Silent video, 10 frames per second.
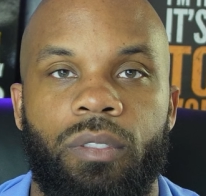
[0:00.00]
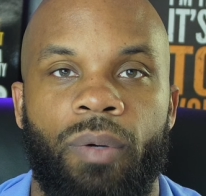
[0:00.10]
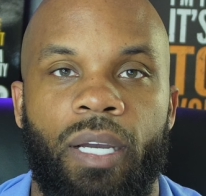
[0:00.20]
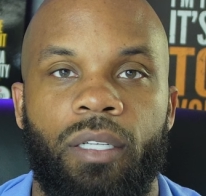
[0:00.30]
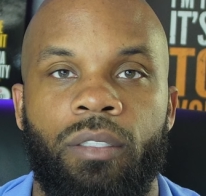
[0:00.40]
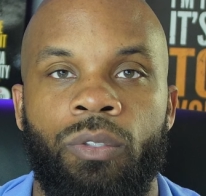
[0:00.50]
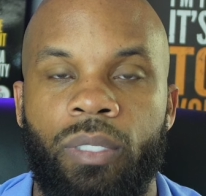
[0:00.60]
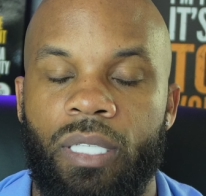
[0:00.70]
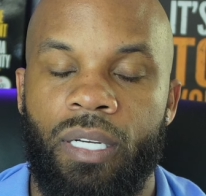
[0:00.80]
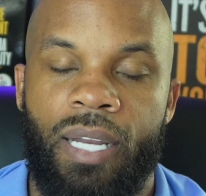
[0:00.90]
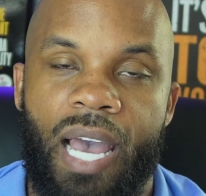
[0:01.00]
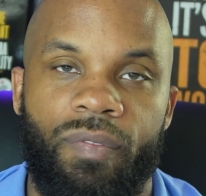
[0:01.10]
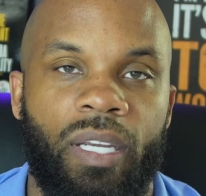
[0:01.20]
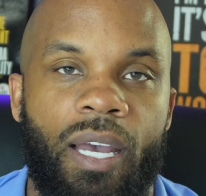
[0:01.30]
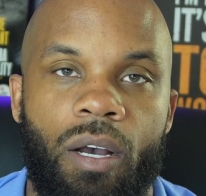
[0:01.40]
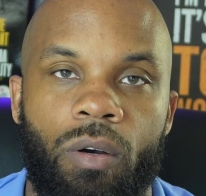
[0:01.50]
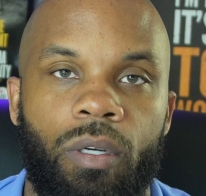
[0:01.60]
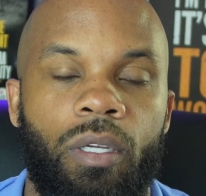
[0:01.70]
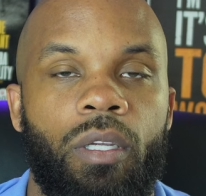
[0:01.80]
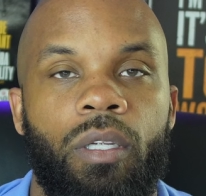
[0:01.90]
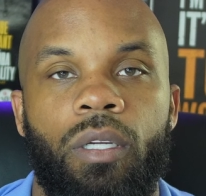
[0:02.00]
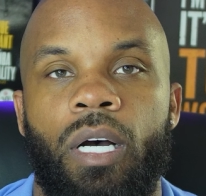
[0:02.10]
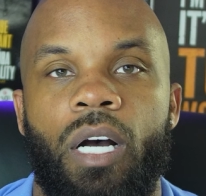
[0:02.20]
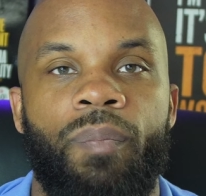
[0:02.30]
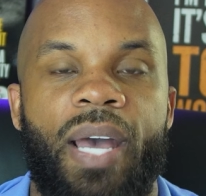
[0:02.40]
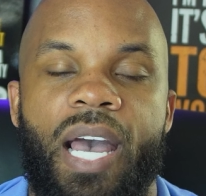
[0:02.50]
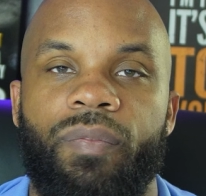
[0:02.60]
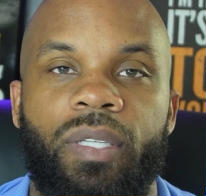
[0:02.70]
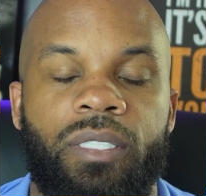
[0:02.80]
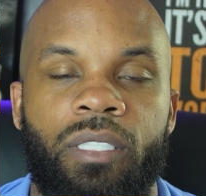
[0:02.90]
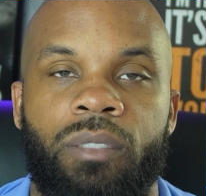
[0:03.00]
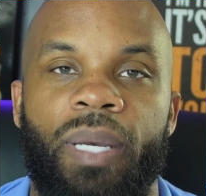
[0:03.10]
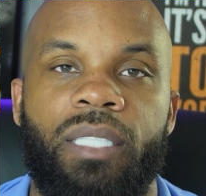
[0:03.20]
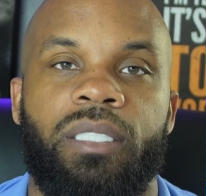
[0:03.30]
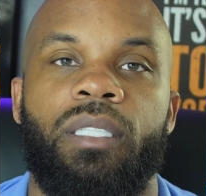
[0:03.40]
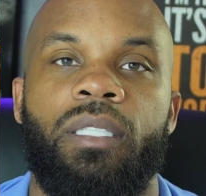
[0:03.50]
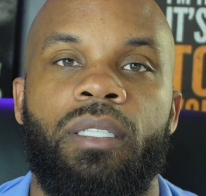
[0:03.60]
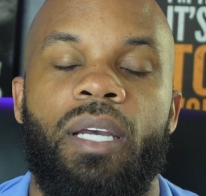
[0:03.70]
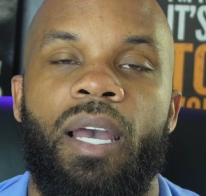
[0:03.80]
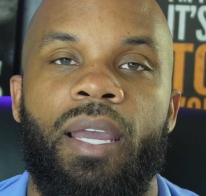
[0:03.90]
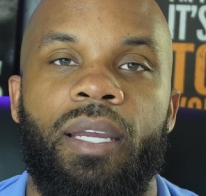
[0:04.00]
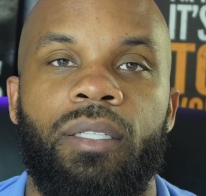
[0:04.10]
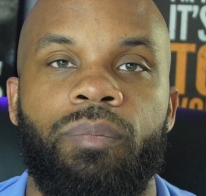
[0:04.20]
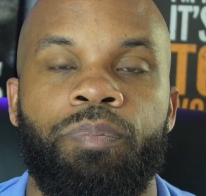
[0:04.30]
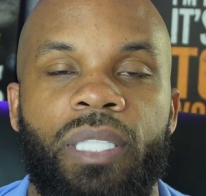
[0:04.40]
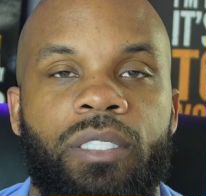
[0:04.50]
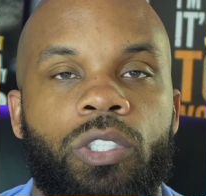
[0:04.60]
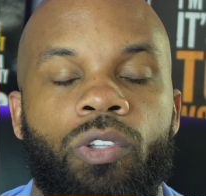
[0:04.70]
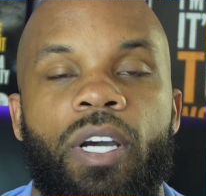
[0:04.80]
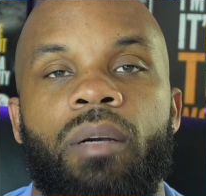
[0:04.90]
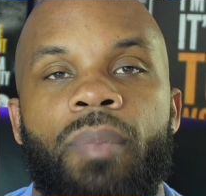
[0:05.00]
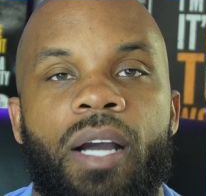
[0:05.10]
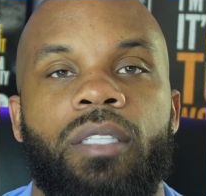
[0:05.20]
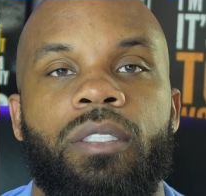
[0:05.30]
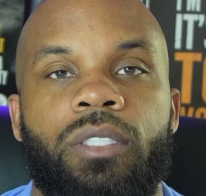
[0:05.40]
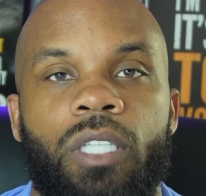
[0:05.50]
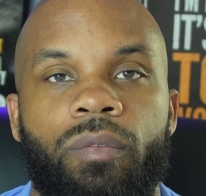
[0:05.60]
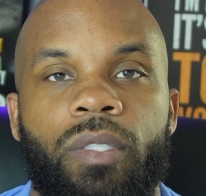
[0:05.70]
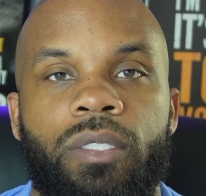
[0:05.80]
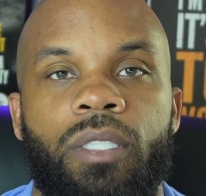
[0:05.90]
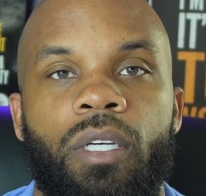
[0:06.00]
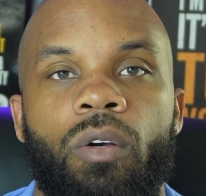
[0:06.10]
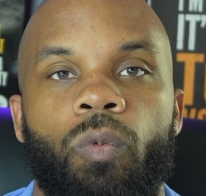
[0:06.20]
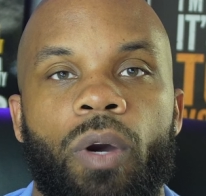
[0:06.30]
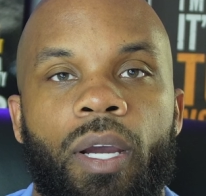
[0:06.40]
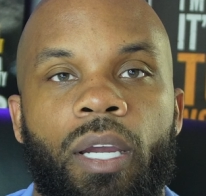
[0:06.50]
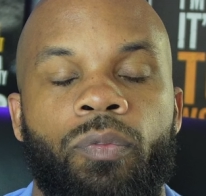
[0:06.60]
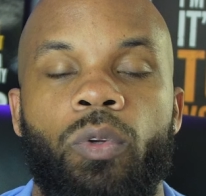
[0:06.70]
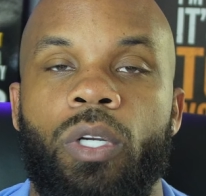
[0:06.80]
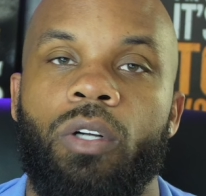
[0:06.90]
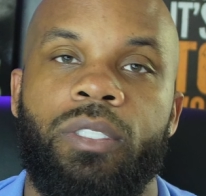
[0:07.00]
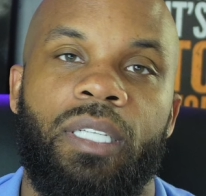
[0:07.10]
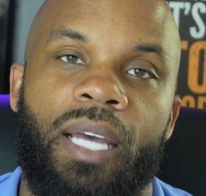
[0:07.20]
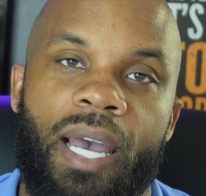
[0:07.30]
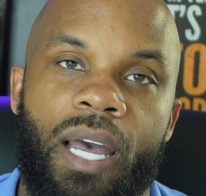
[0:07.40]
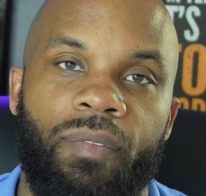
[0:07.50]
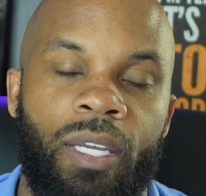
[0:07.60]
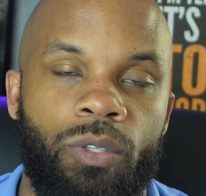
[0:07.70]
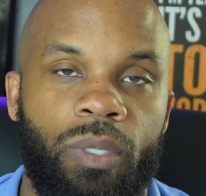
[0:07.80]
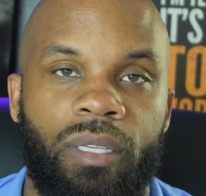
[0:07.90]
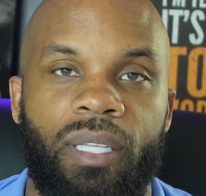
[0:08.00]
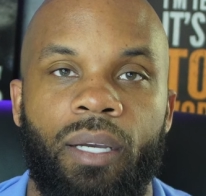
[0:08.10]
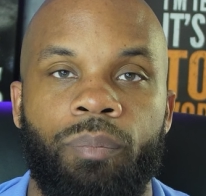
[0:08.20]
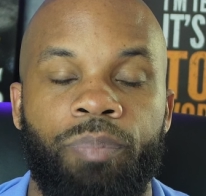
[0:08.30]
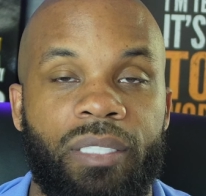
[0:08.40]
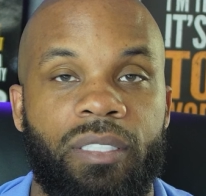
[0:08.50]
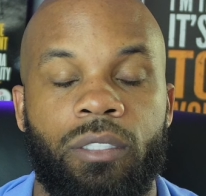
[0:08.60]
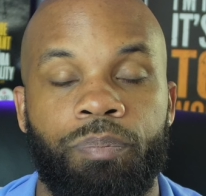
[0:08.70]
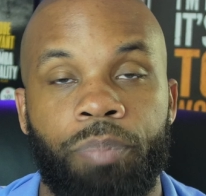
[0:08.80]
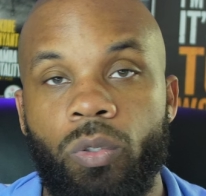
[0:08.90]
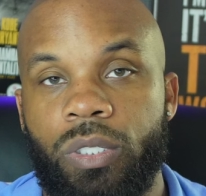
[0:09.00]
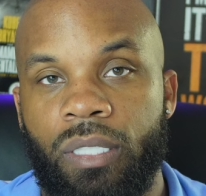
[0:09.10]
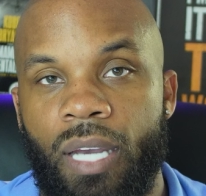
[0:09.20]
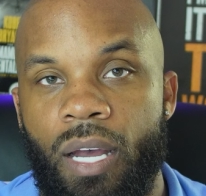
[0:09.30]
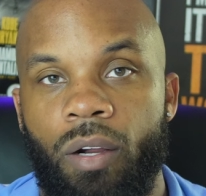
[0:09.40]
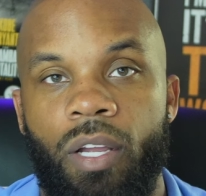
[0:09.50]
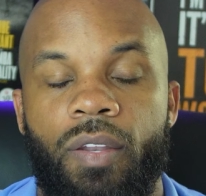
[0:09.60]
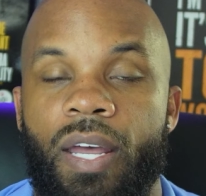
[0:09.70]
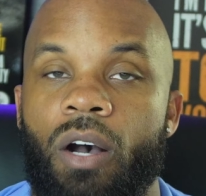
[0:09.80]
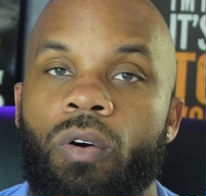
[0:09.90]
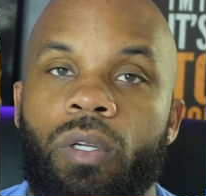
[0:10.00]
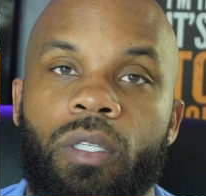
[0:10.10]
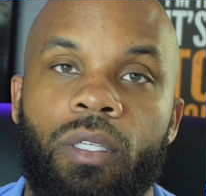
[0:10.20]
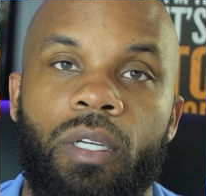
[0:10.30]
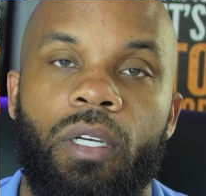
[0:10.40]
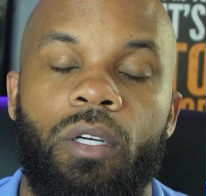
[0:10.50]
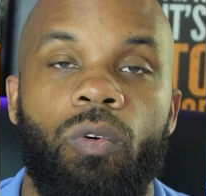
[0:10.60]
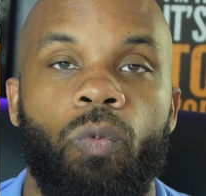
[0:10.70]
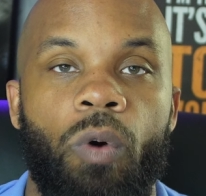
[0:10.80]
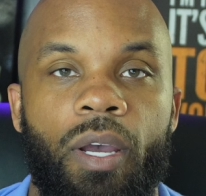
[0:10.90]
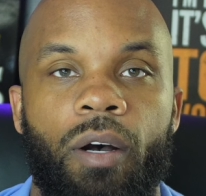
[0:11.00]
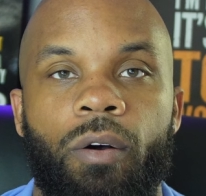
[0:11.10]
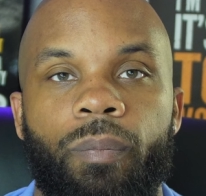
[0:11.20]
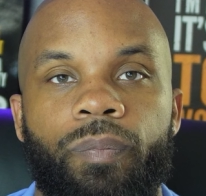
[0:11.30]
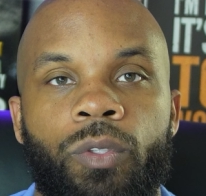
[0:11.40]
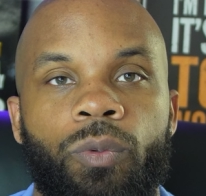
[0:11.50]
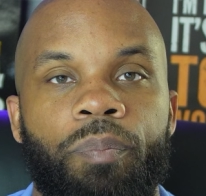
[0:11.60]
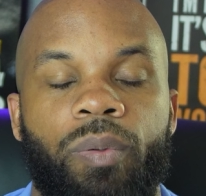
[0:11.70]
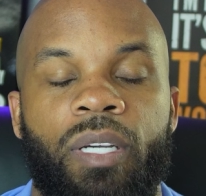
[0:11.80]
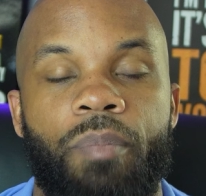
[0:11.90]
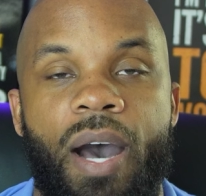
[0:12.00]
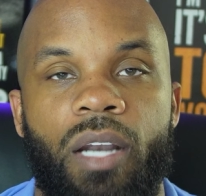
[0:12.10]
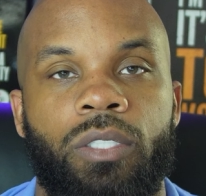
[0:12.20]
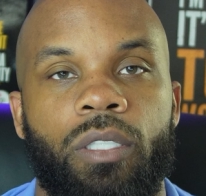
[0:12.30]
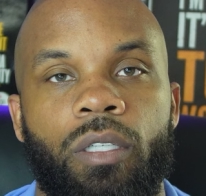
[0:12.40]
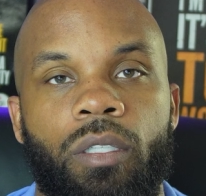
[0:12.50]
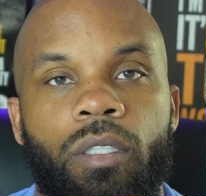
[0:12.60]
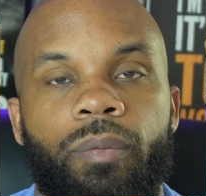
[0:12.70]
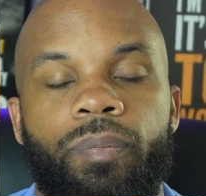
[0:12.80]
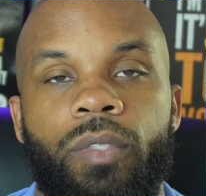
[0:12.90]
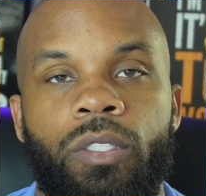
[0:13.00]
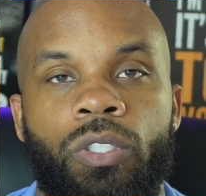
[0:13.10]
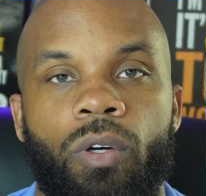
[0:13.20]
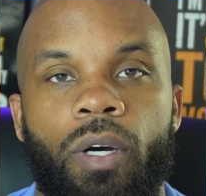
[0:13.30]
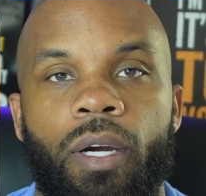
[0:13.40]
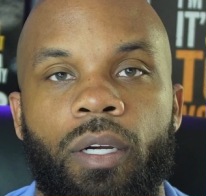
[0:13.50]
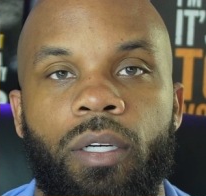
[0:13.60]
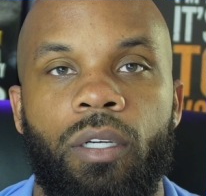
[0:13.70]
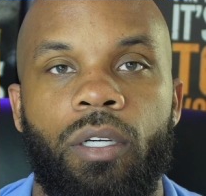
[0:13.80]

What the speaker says: right? You can get a NAV account. NAV is basically a business credit monitoring service, where if you go to NAV and you get their business boost account, not only will you can monitor your